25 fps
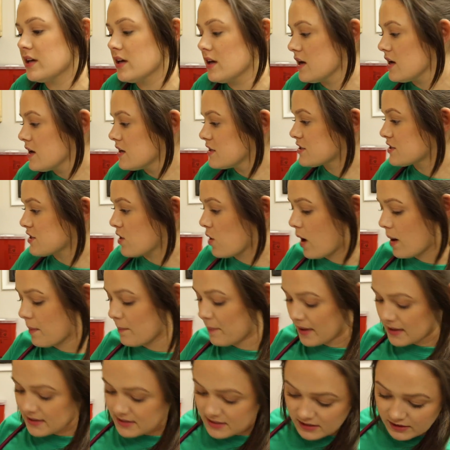So I'm
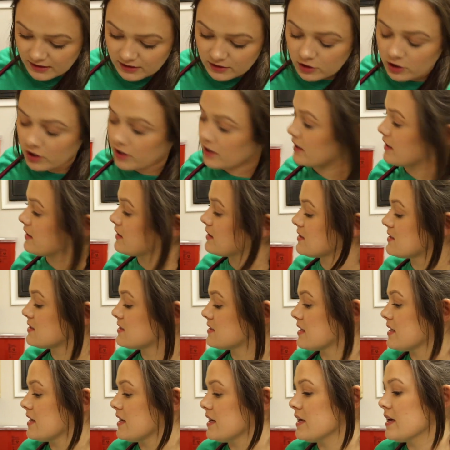basically looking to
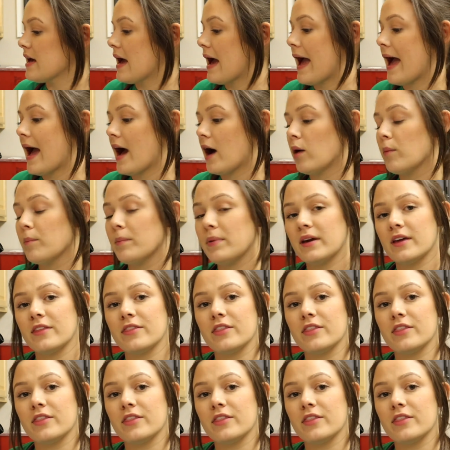see how big